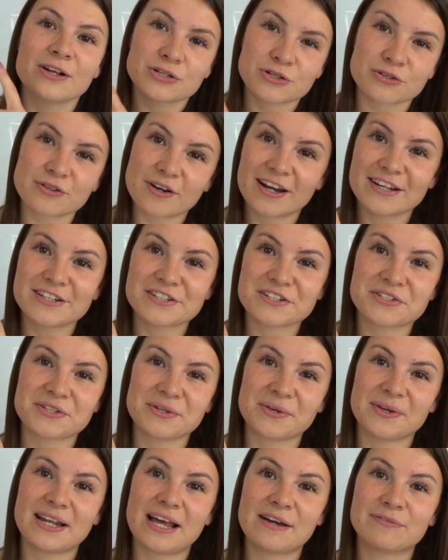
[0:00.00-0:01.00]
try just
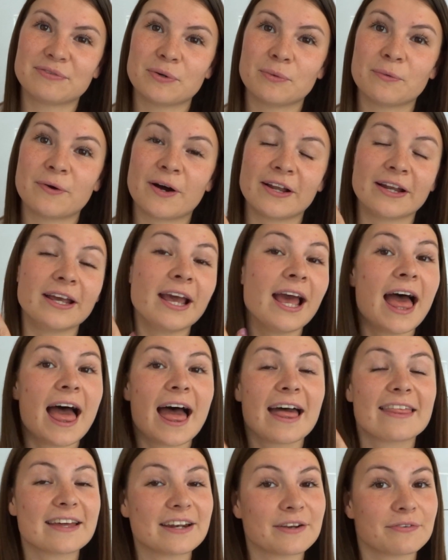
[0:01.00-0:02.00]
doing level 1,
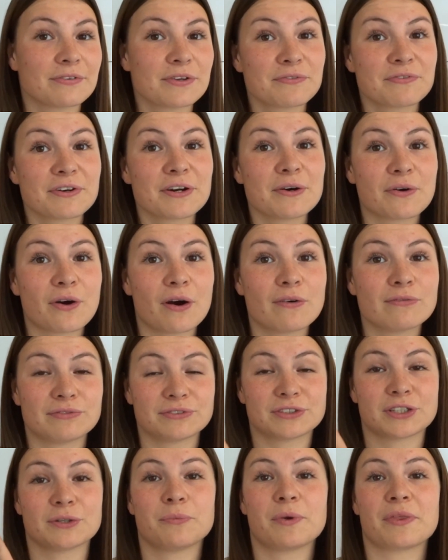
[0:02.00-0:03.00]
and then if you feel
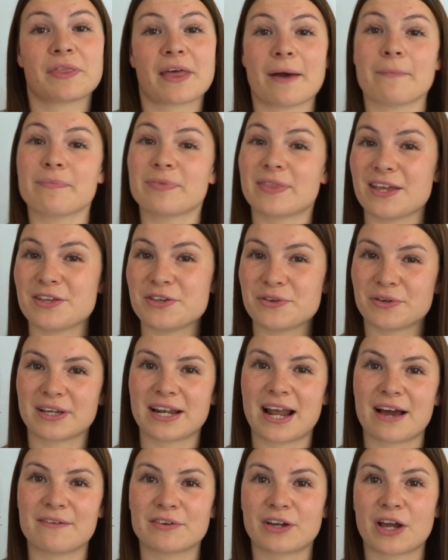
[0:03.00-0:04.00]
confident with them, then you
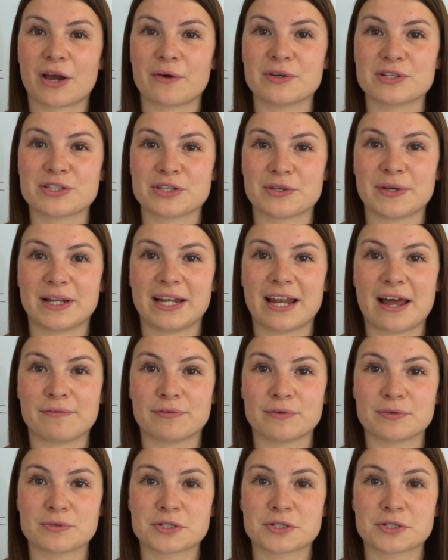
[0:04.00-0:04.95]
can have a go at doing level